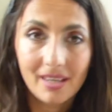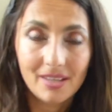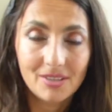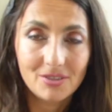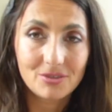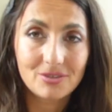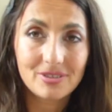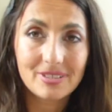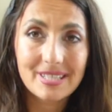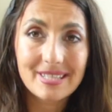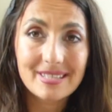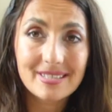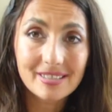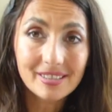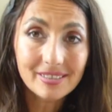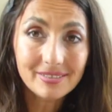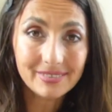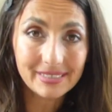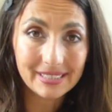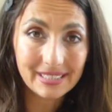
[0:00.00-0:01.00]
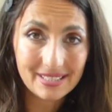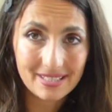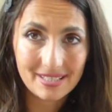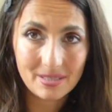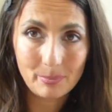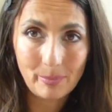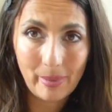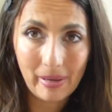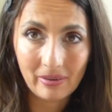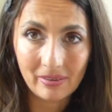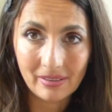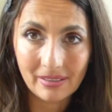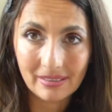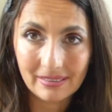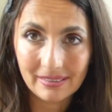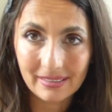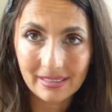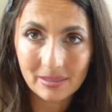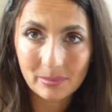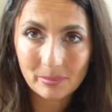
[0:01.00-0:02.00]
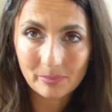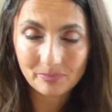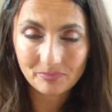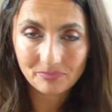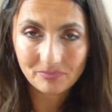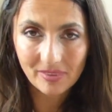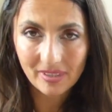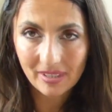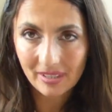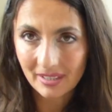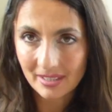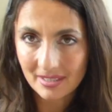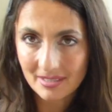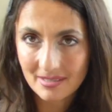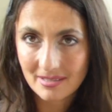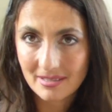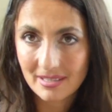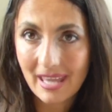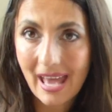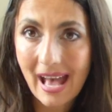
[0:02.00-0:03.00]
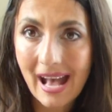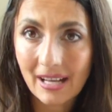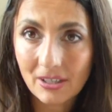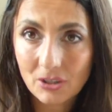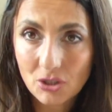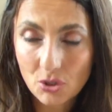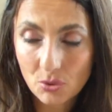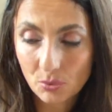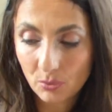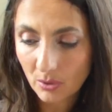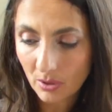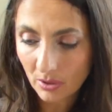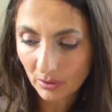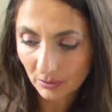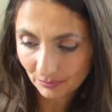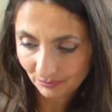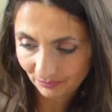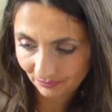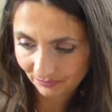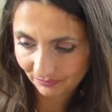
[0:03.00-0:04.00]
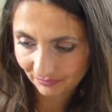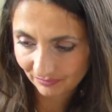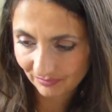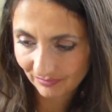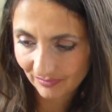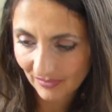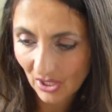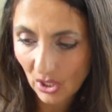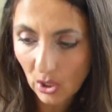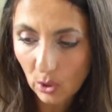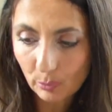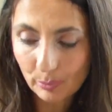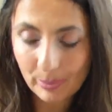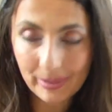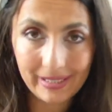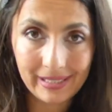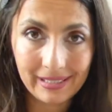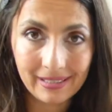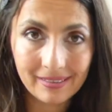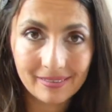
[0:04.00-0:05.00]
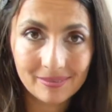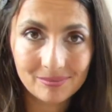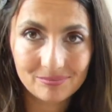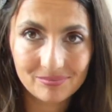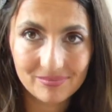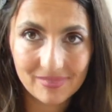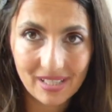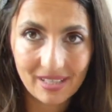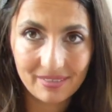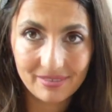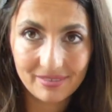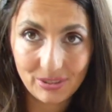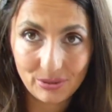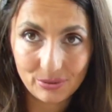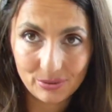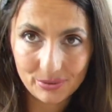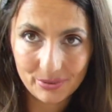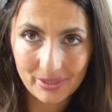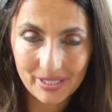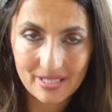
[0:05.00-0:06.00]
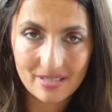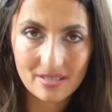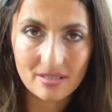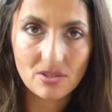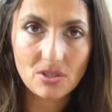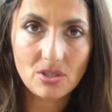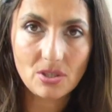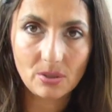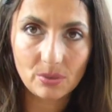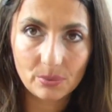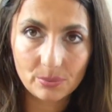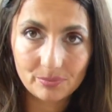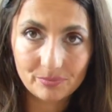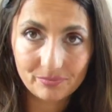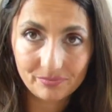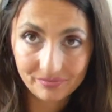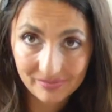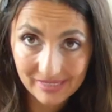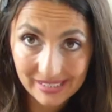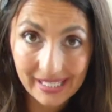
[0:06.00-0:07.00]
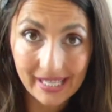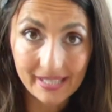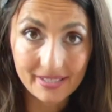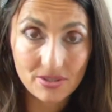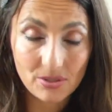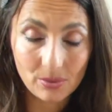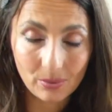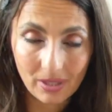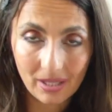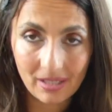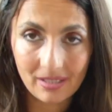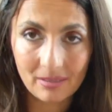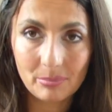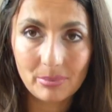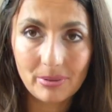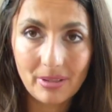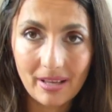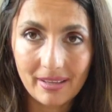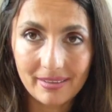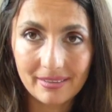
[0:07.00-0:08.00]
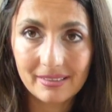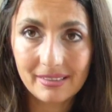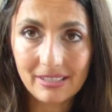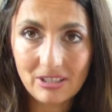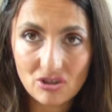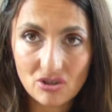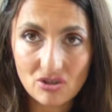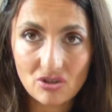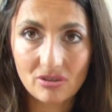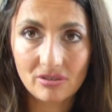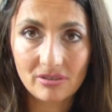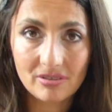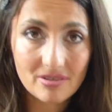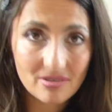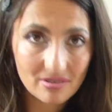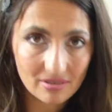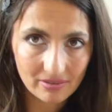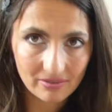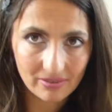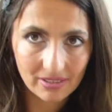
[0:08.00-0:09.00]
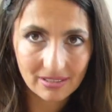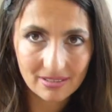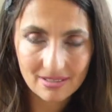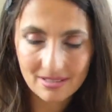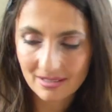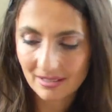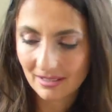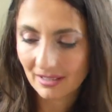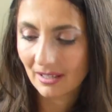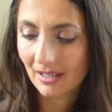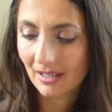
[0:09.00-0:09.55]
So the cervix apparently is the actual opening of the uterus. So yes, you can apply the leeches on the cervix.